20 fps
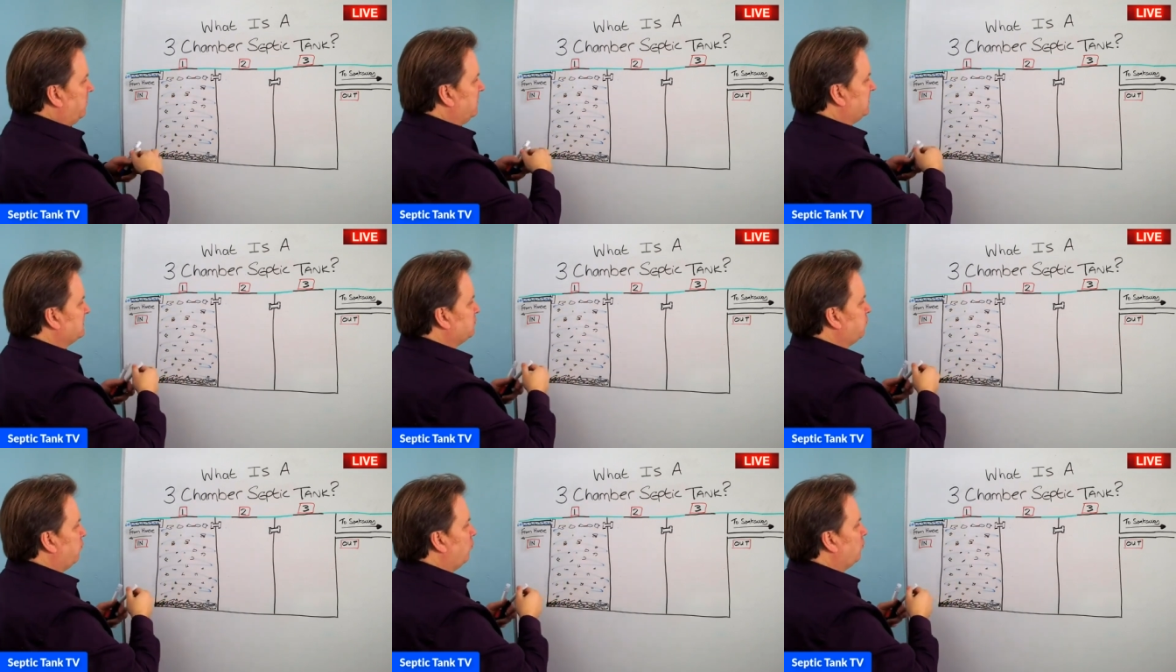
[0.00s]

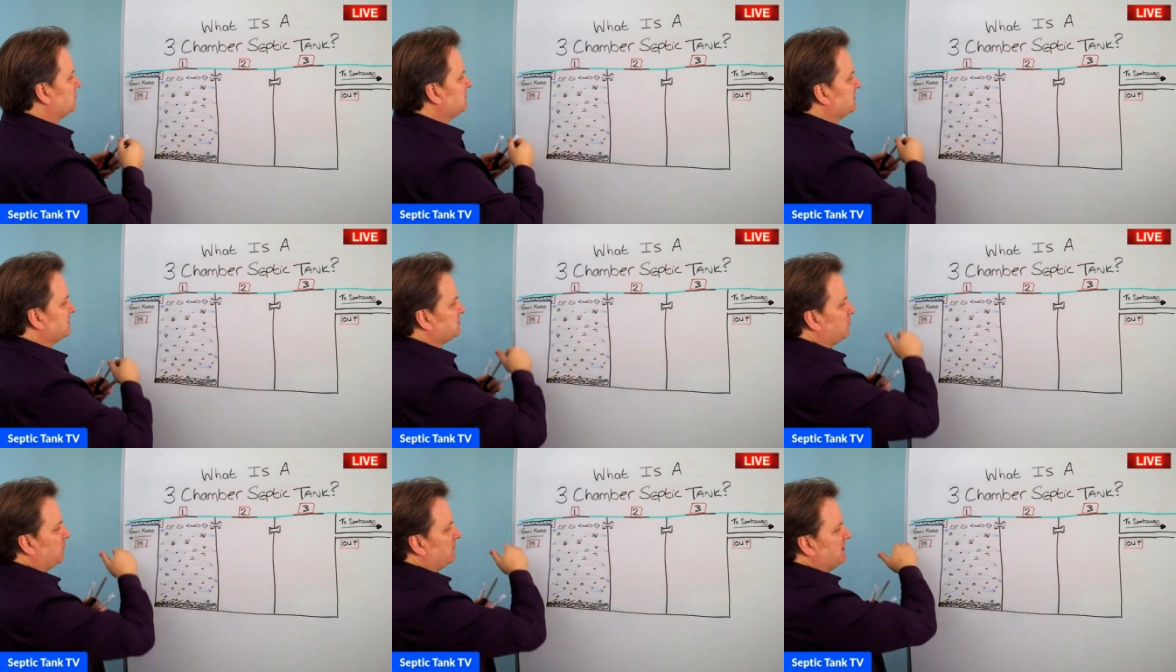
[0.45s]
this
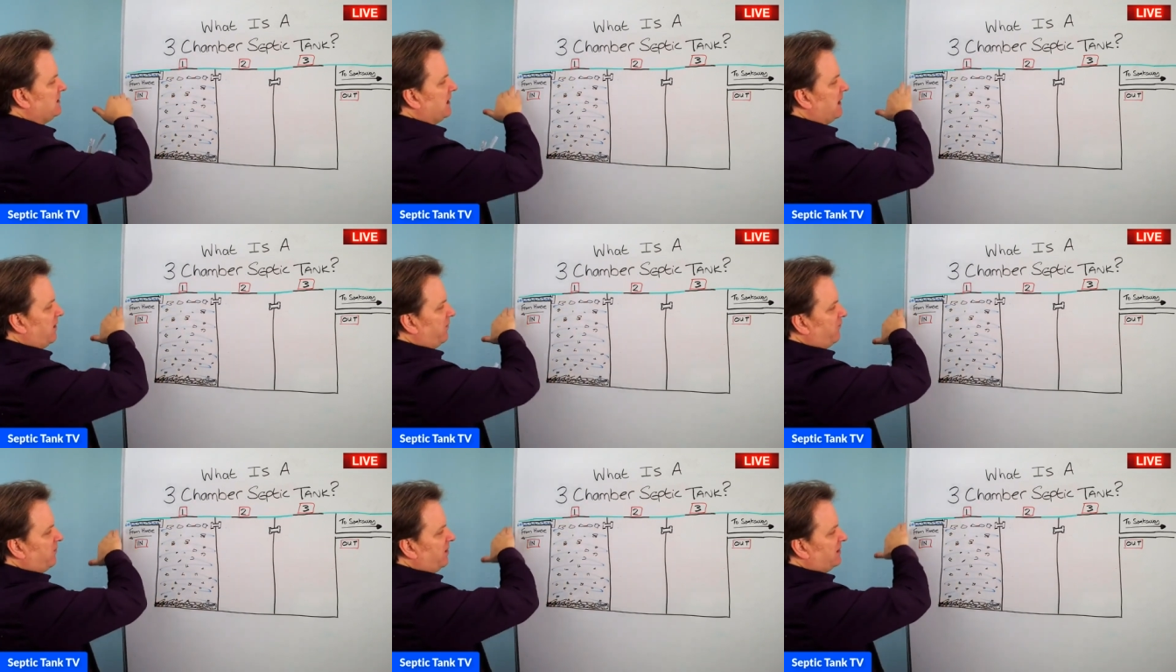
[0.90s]
water, so when you
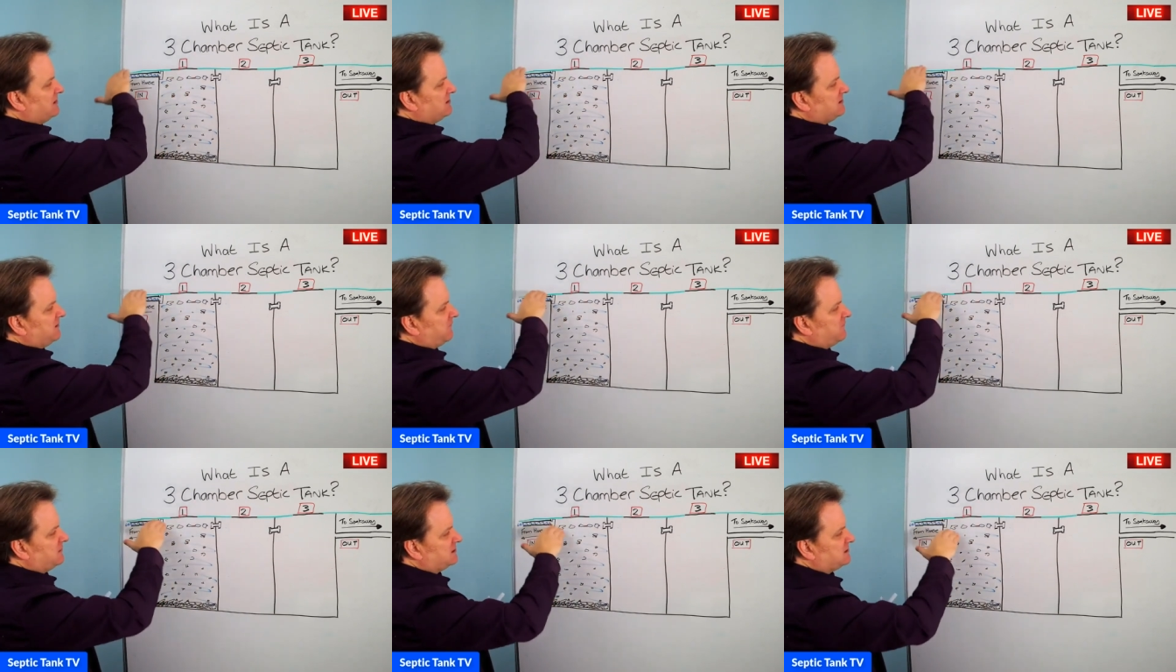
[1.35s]
get a
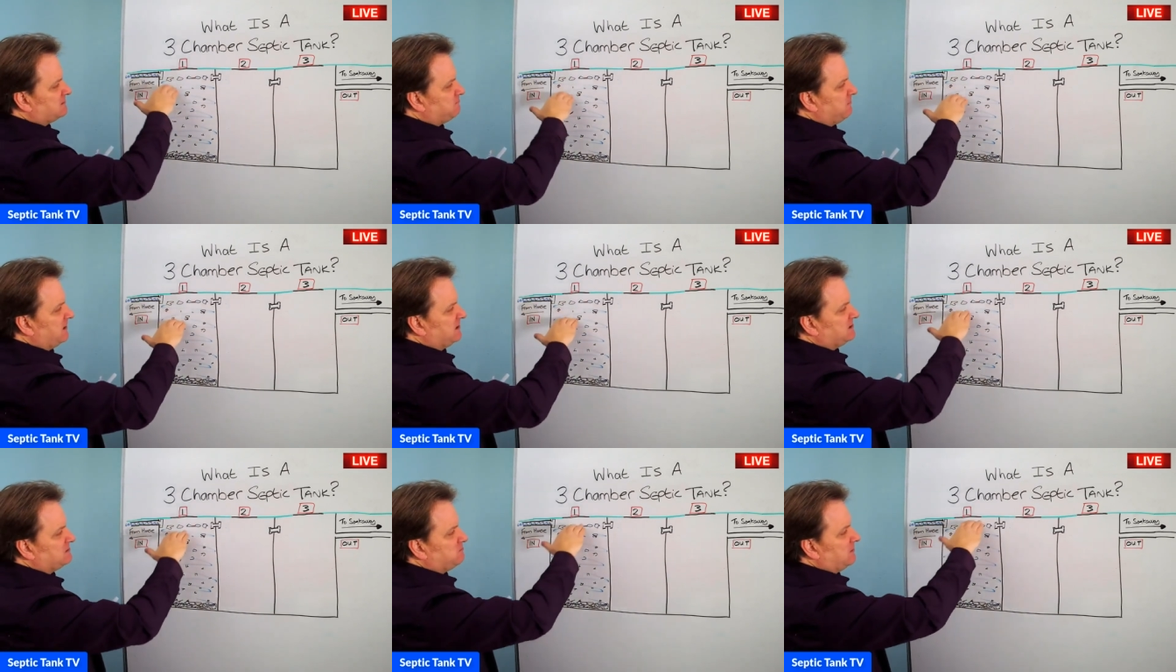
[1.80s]
relative
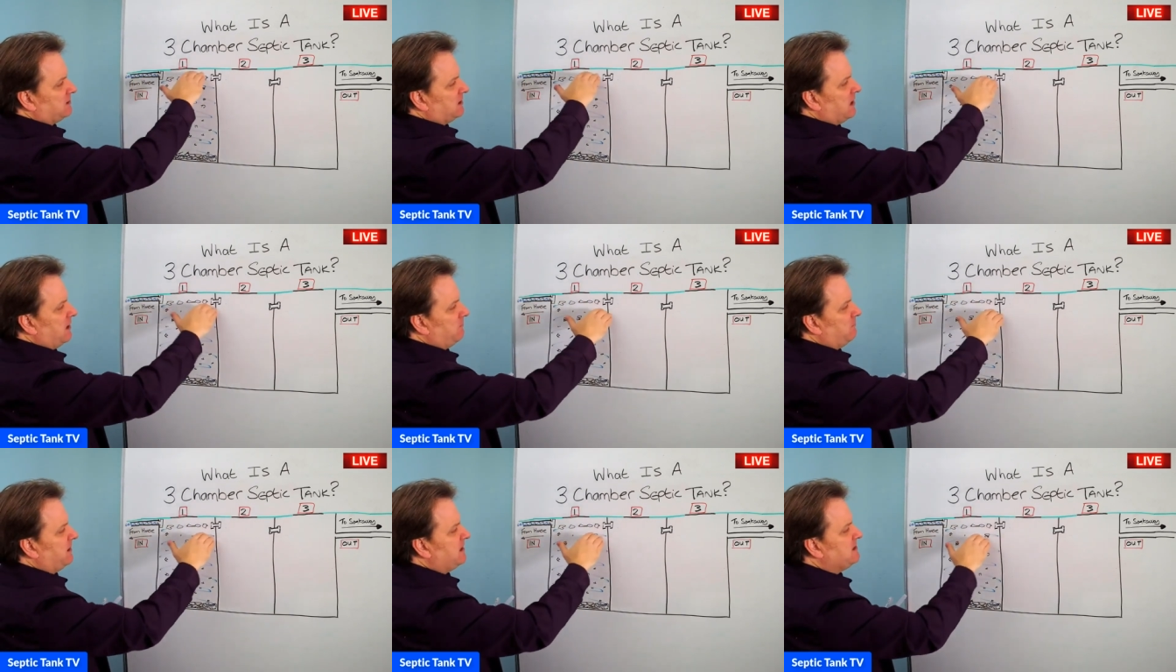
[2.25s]

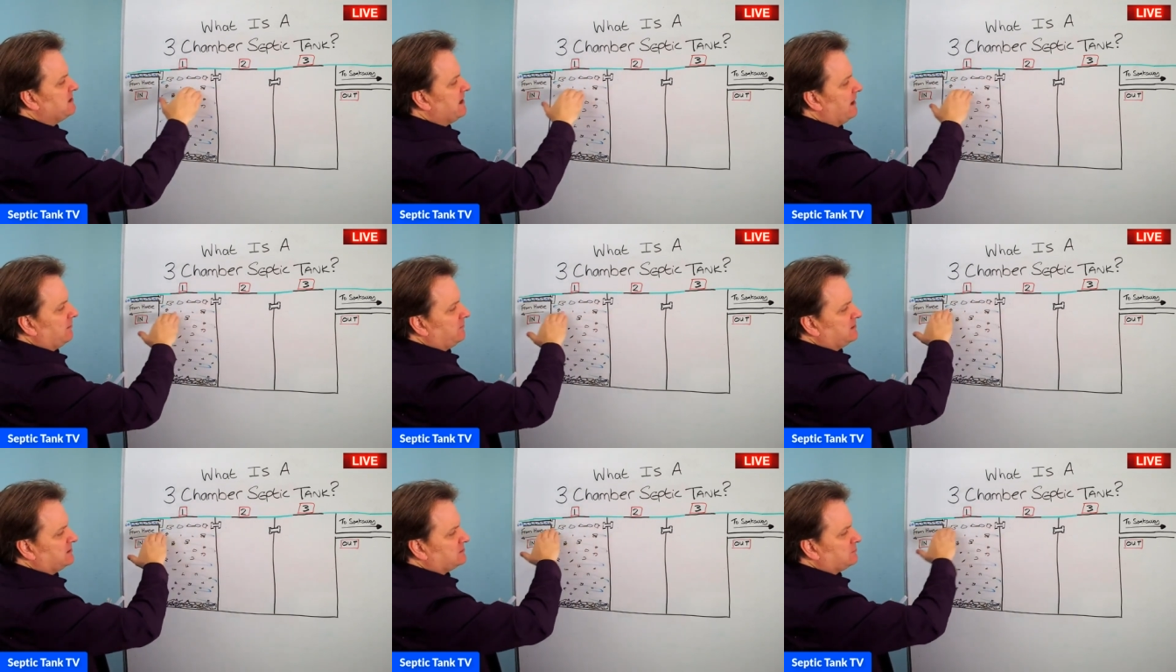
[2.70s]
displacement come in
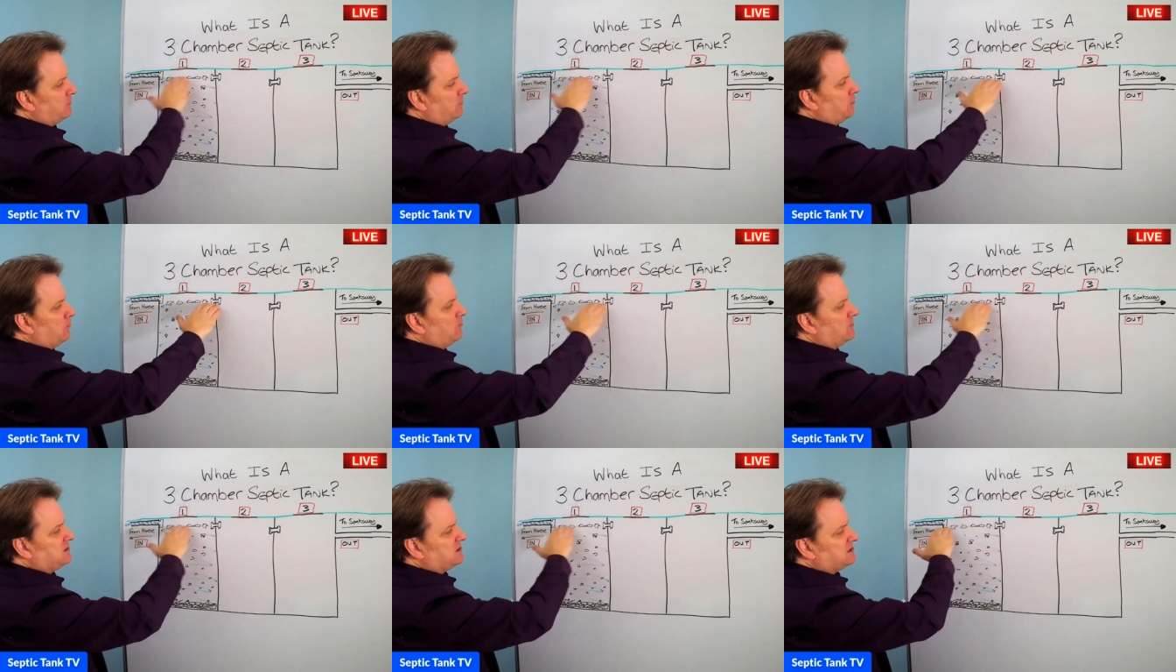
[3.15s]
now, this will
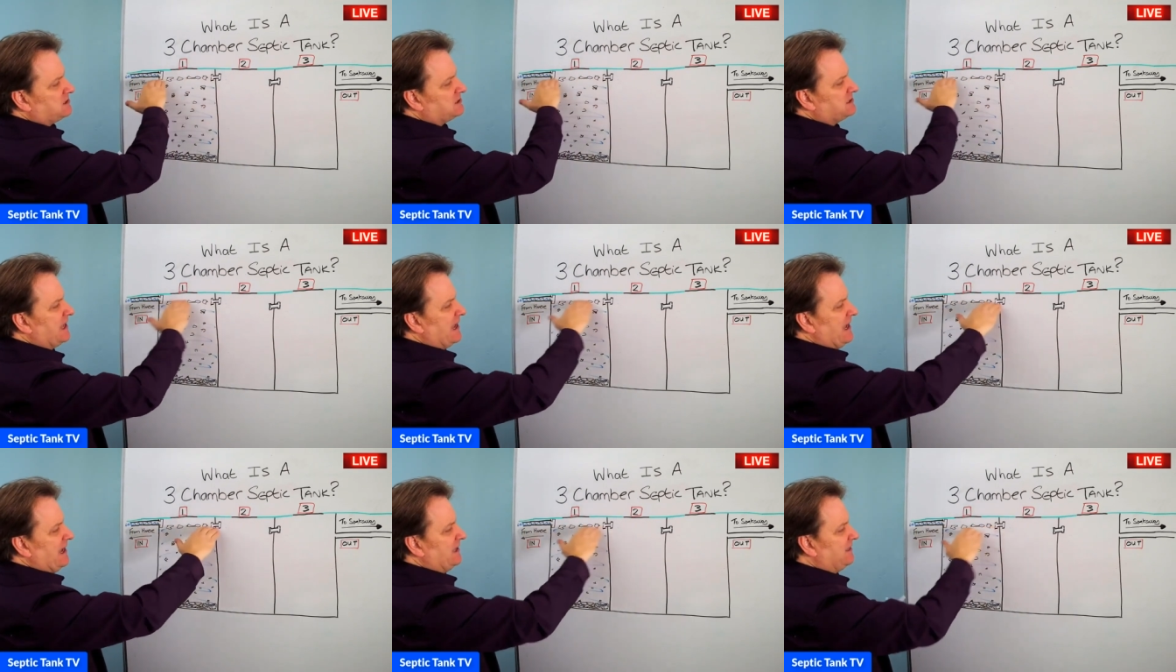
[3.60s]
always
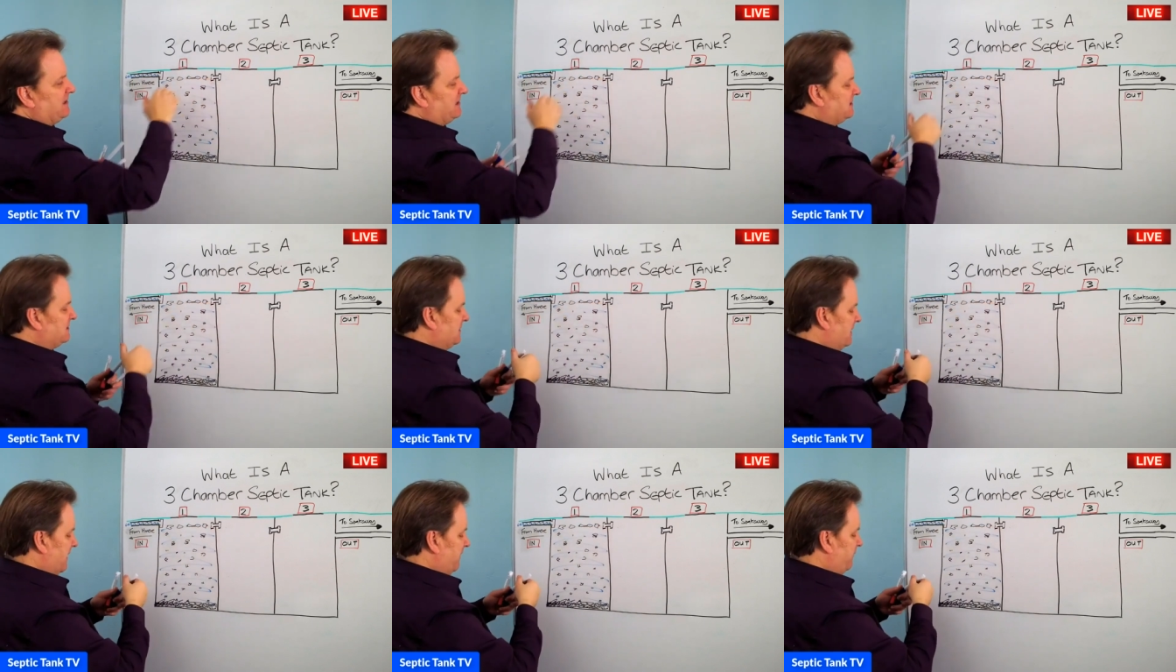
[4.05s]
stay at
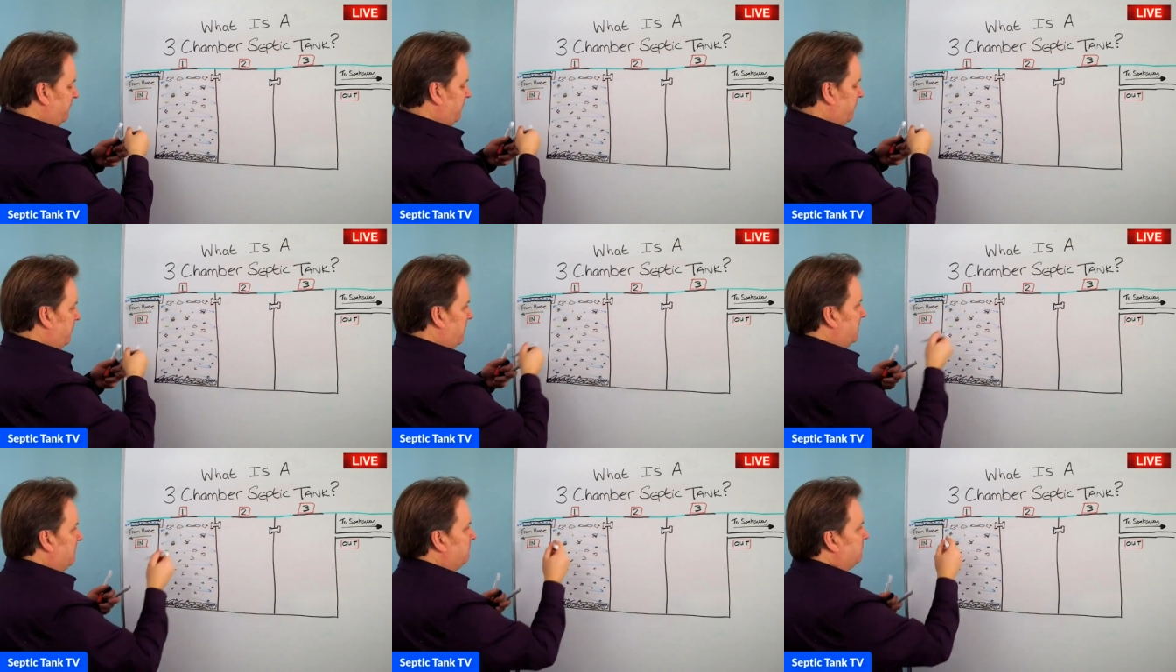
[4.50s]
this
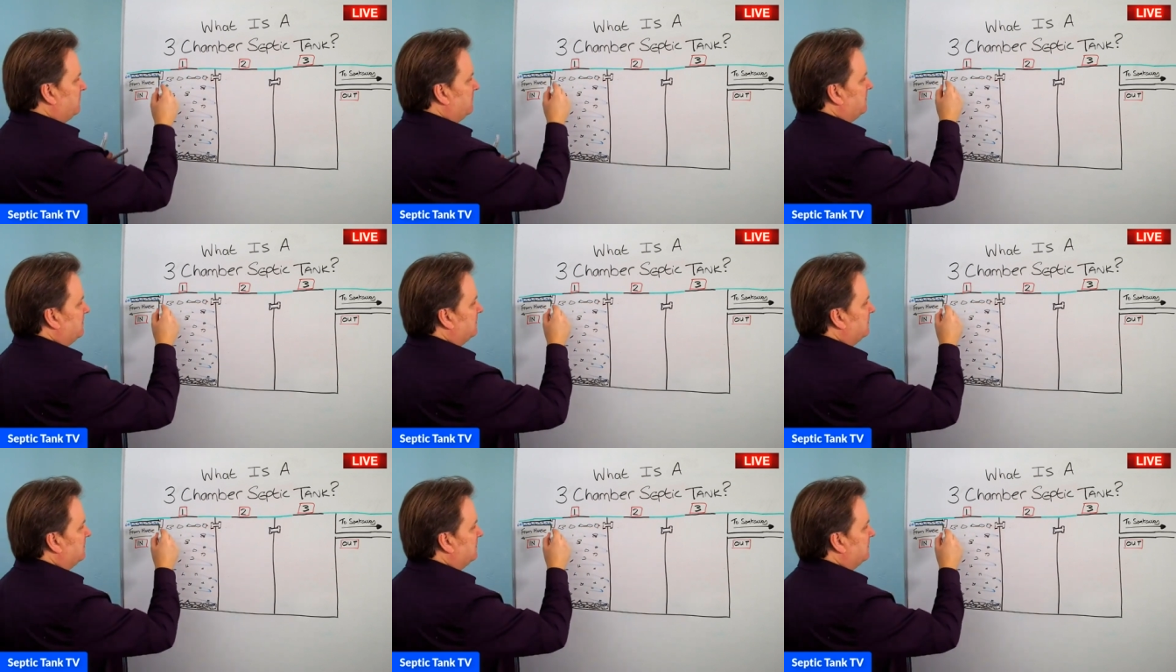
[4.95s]
level, right?